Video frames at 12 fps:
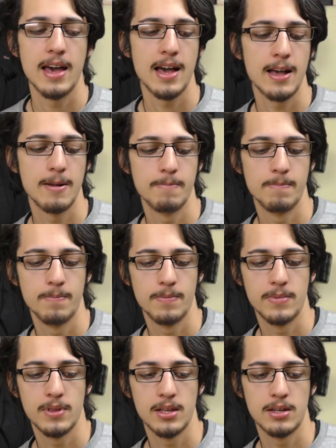
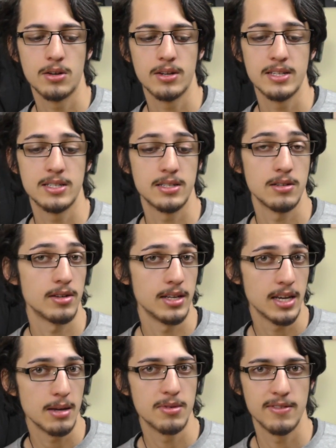not necessarily
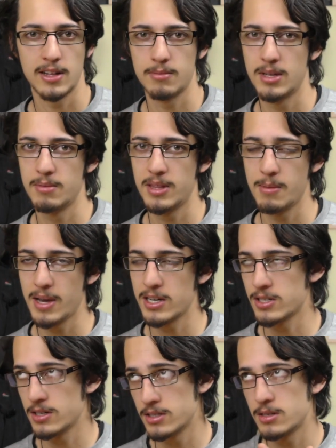game development, but their
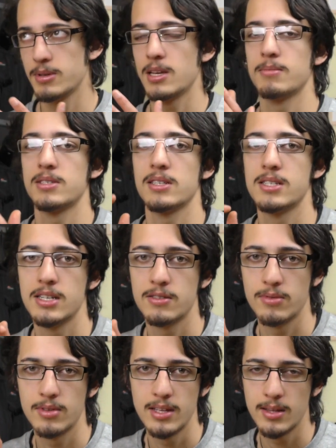passion is to become
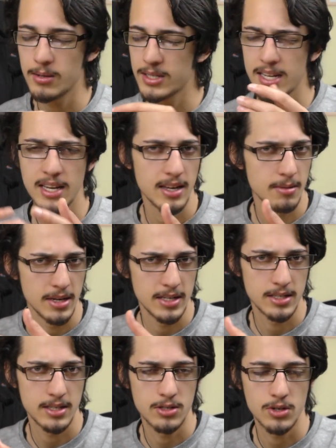successful, and they'll take any
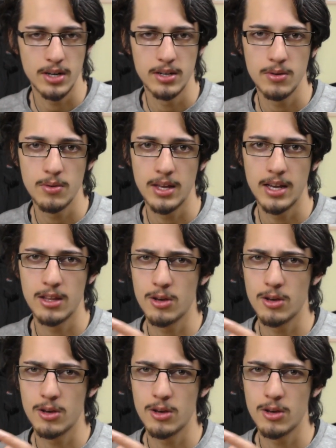means to try and do that.